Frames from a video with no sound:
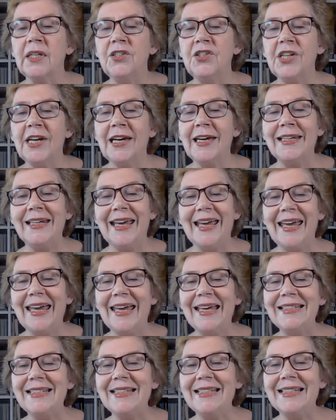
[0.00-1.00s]
Jane
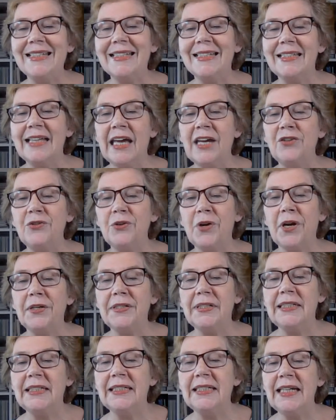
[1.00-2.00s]
S, Sandra
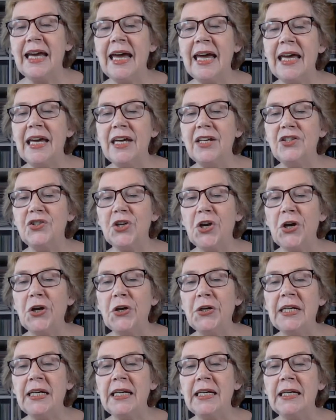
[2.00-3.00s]
O'Day,
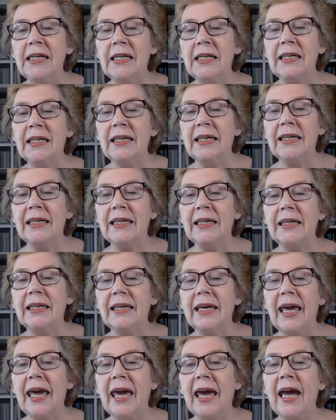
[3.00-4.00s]
Jody,
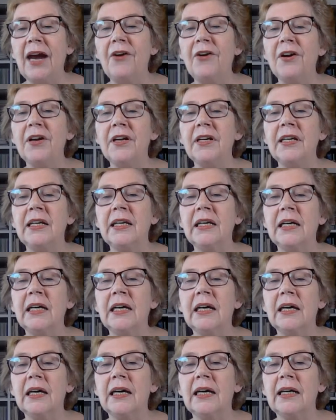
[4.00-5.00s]
Karen.
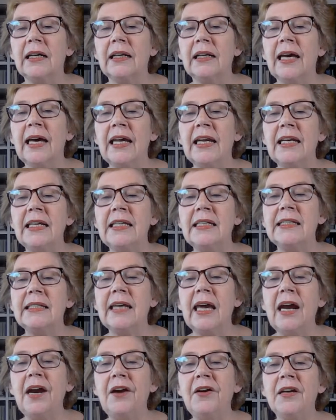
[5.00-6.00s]
Ladies,
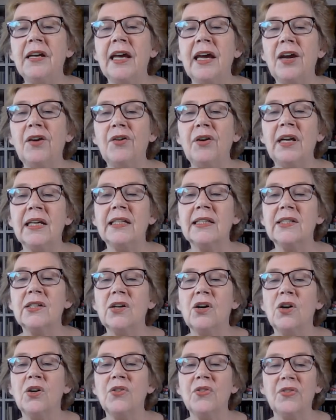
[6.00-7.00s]
Karen Herring's
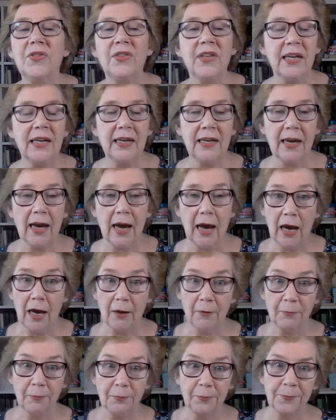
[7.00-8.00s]
on the
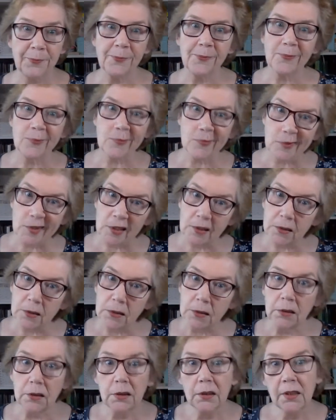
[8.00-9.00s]
um,
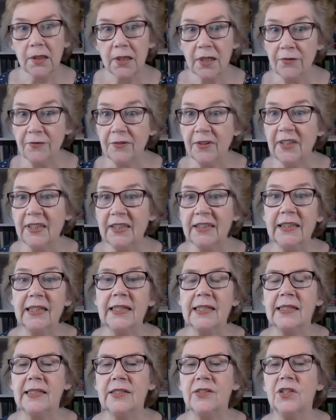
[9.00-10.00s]
invalid
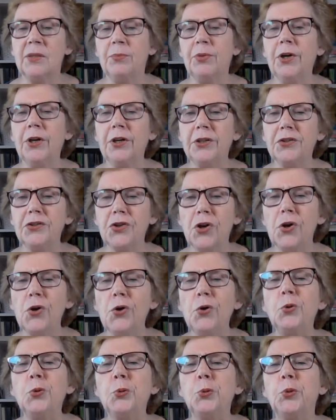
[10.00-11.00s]
list. She broke a
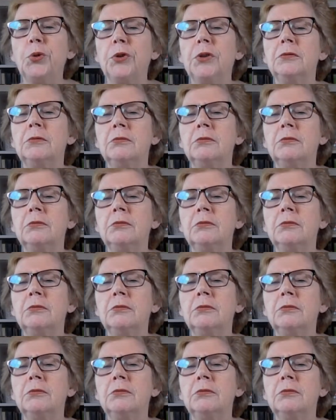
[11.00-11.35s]
toe.